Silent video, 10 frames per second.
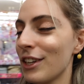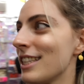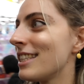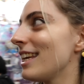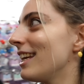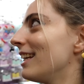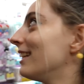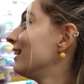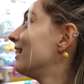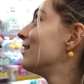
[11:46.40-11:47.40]
you can
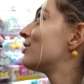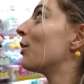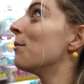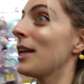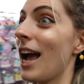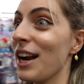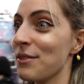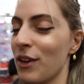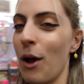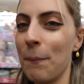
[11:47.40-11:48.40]
see, so many
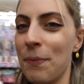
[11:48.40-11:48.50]
items. They've got